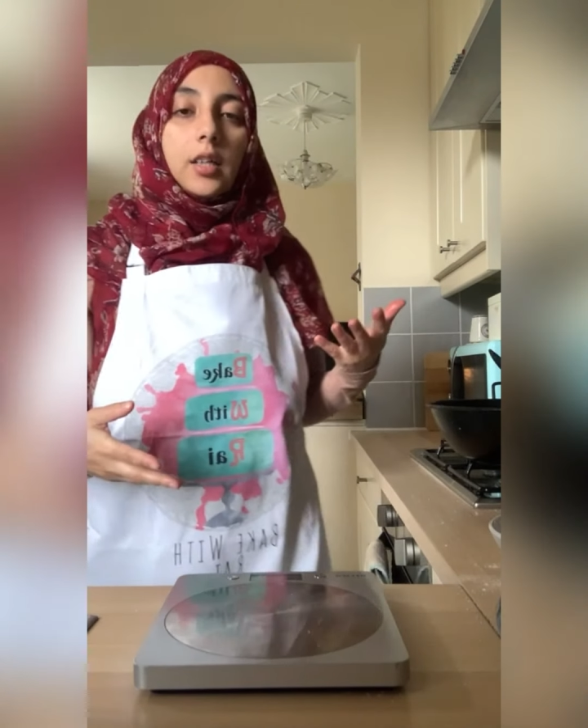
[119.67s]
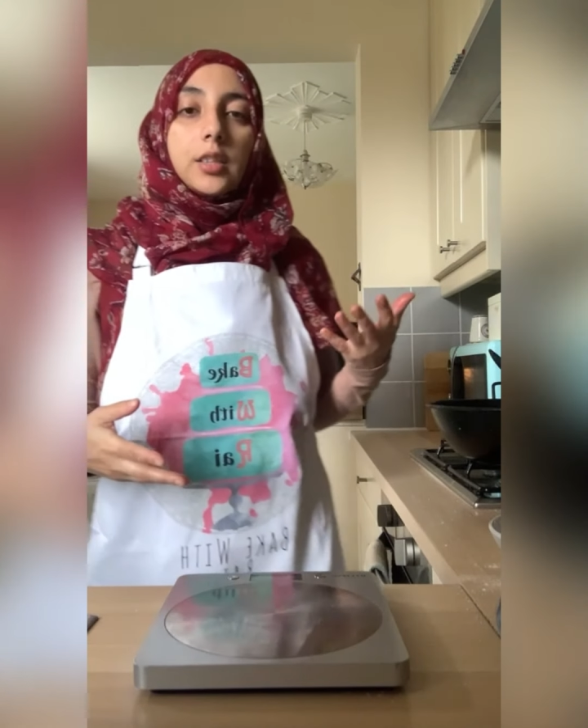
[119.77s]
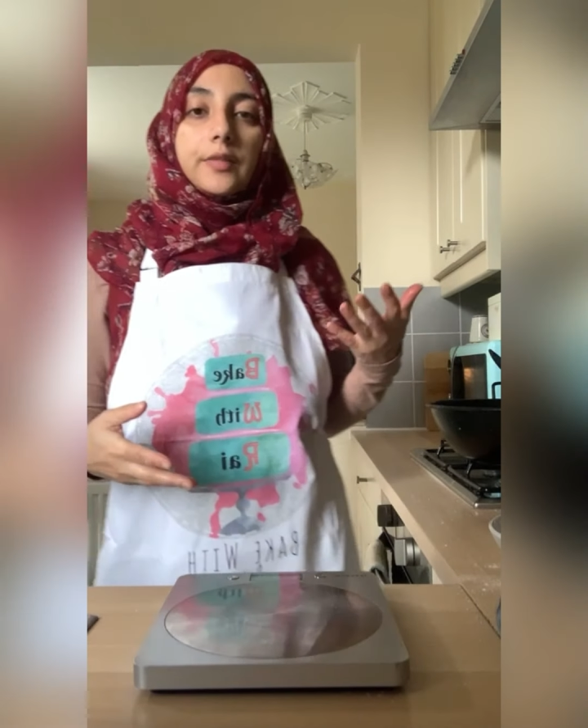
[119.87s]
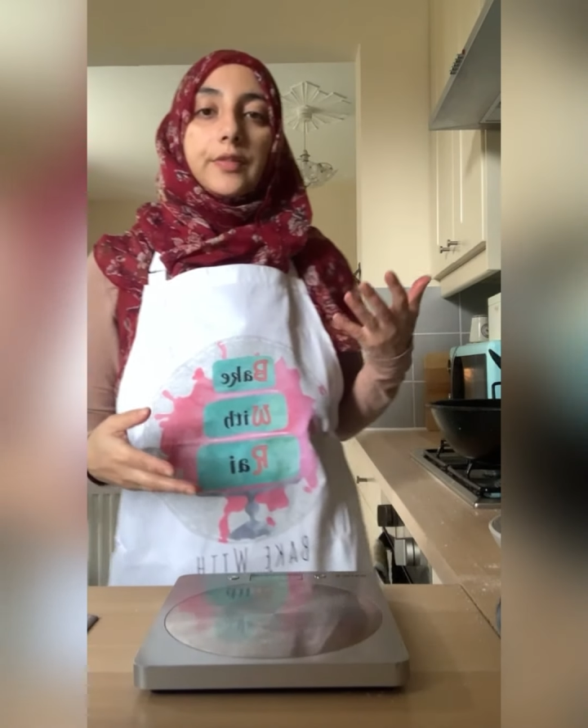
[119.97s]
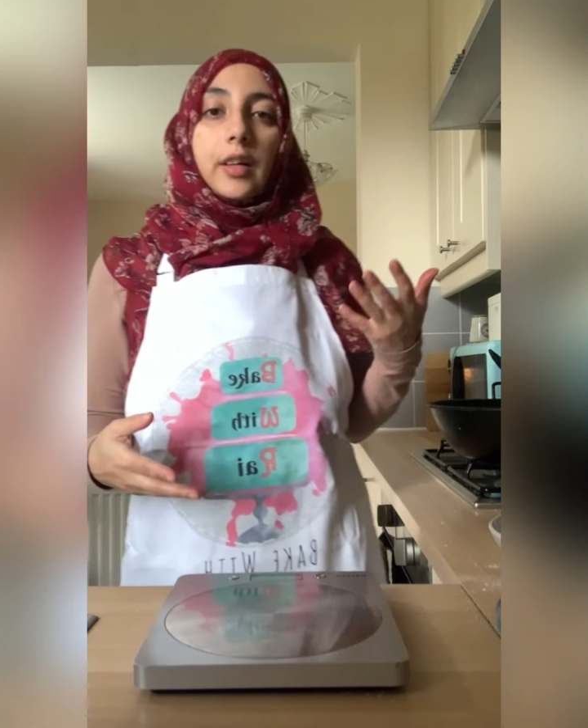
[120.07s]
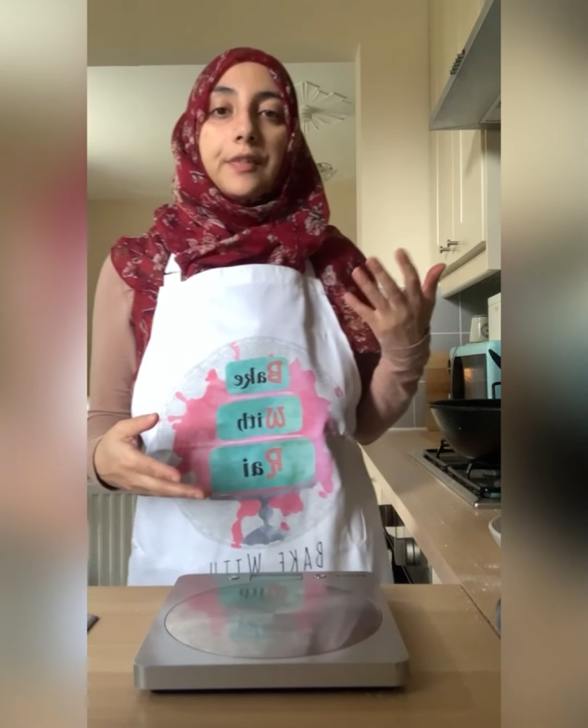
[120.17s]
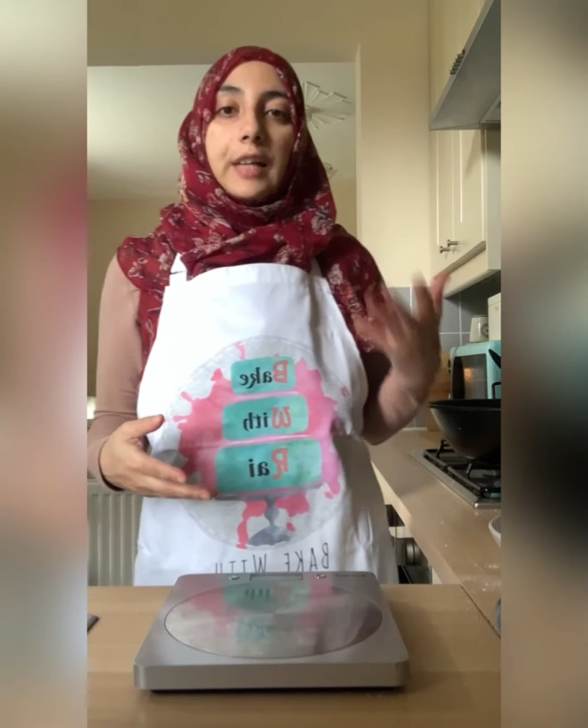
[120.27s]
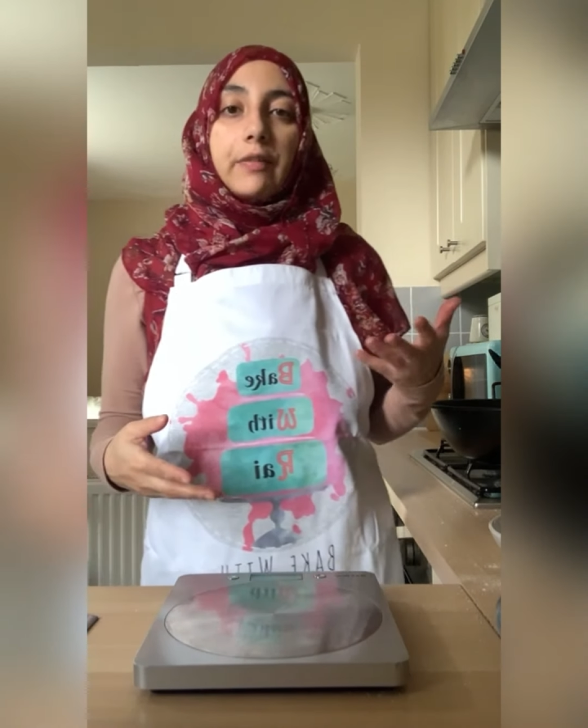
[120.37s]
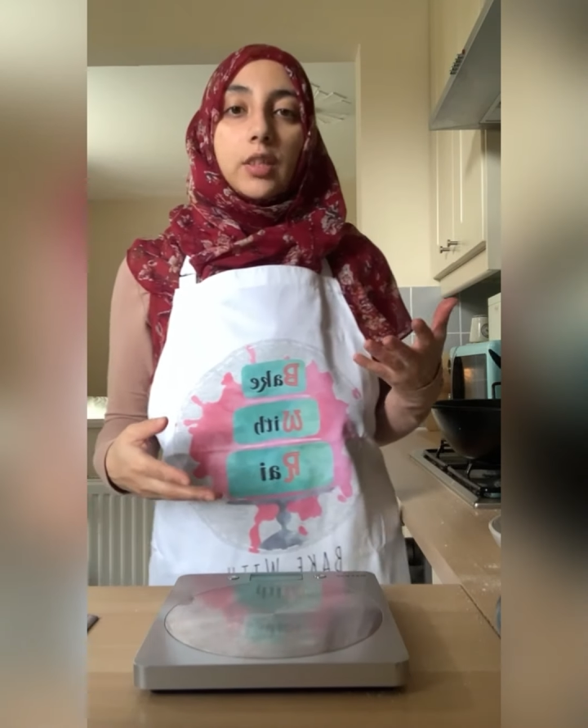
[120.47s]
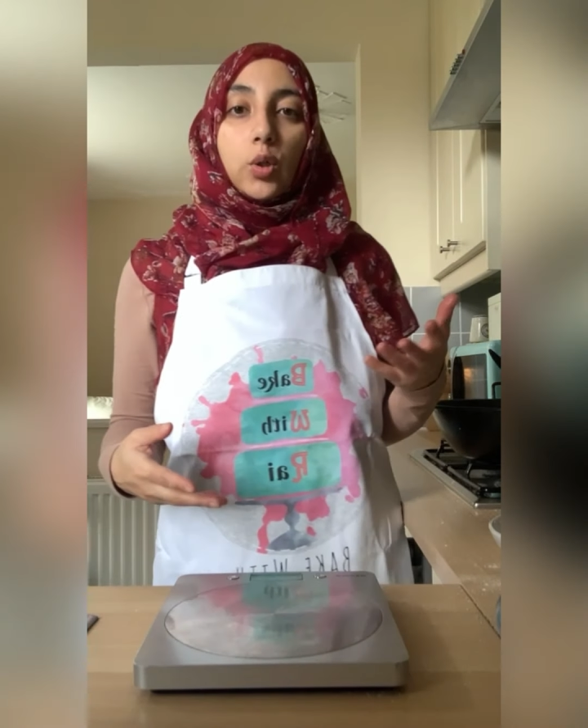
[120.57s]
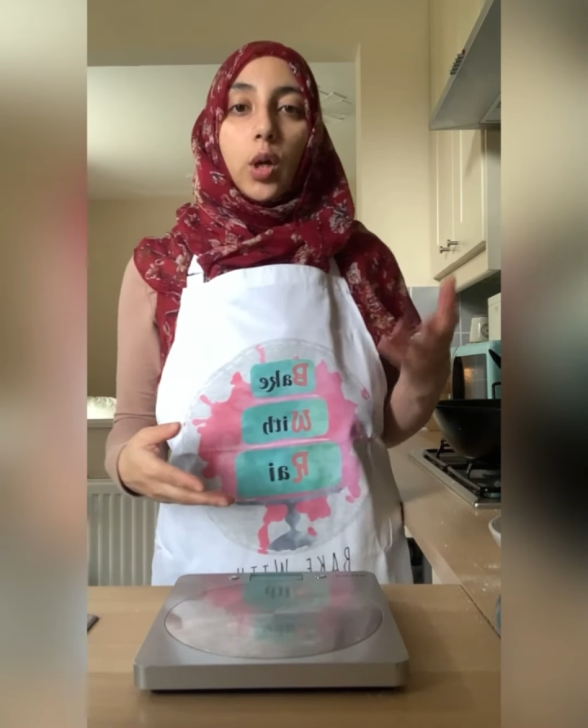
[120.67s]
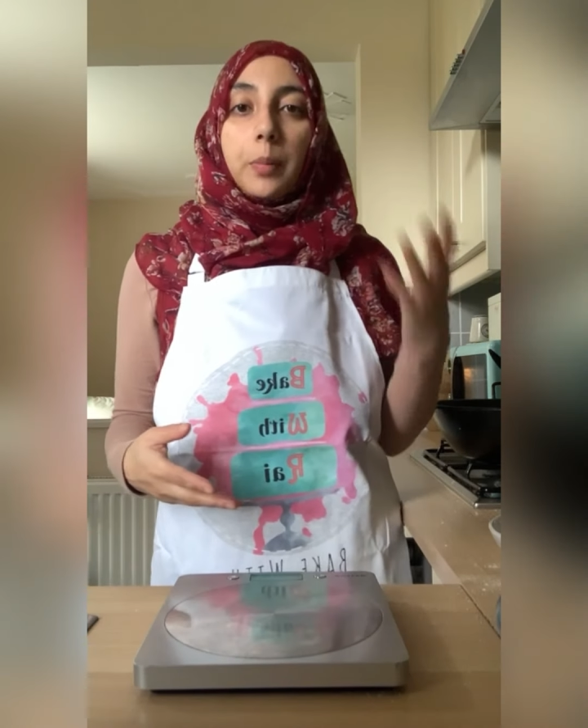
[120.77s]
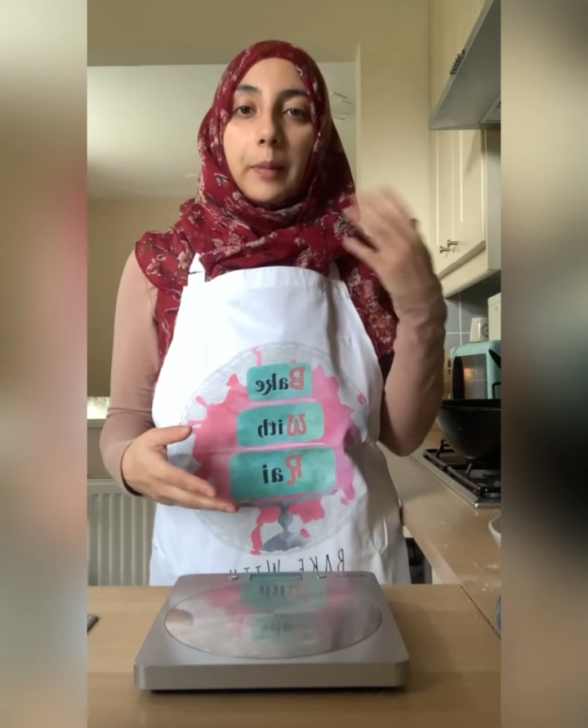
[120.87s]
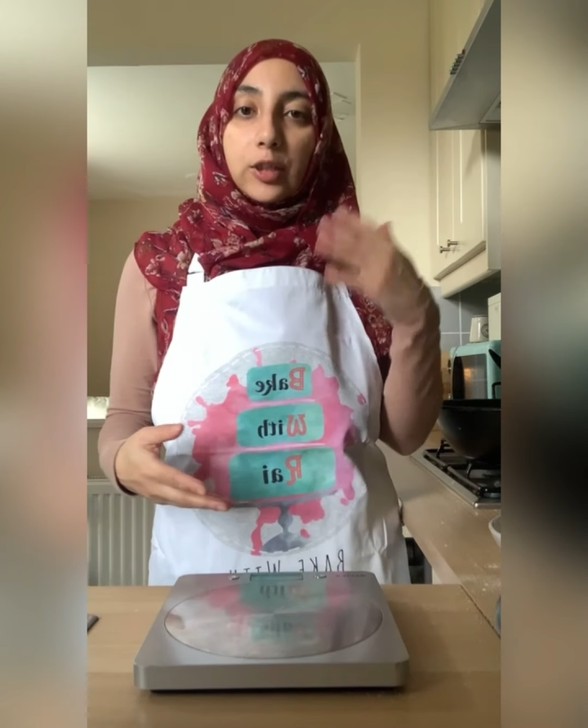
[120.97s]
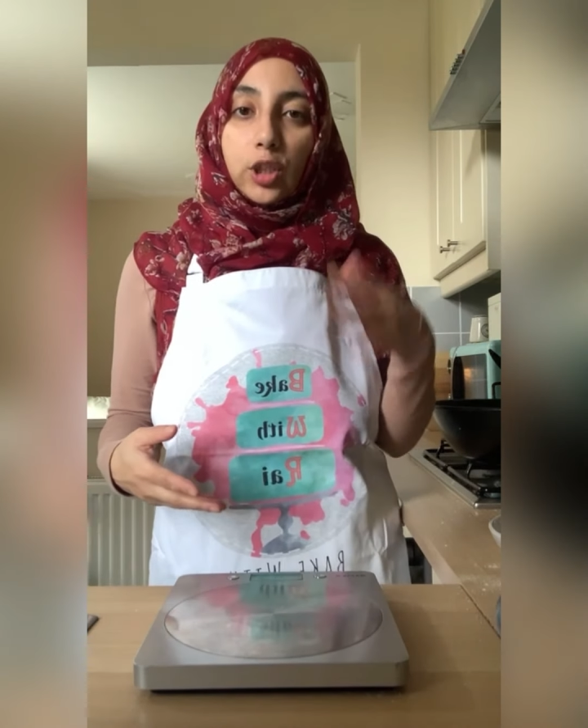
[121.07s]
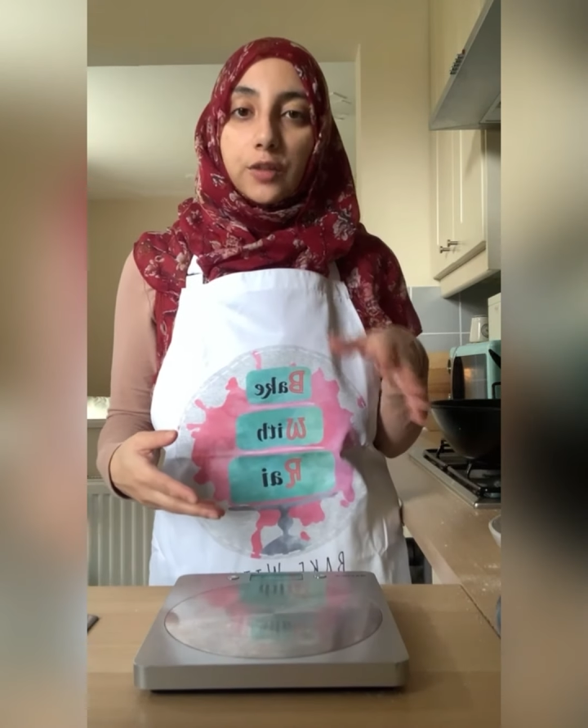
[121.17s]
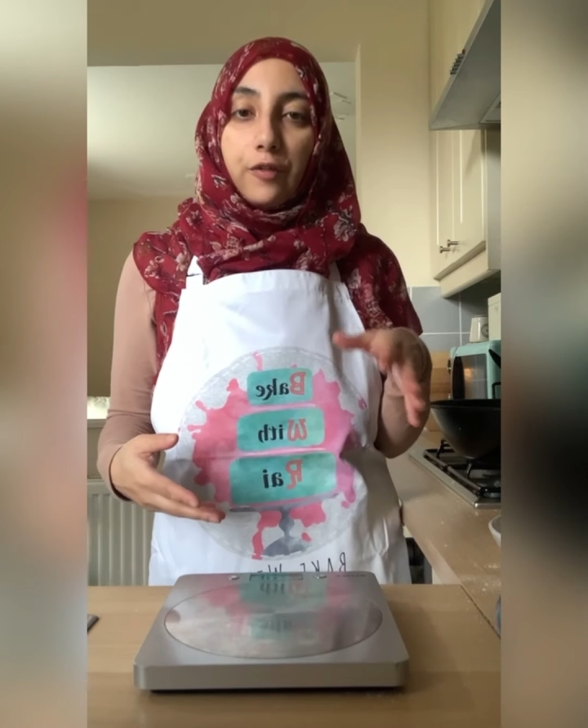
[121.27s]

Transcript: of flavourless oil, but make sure it's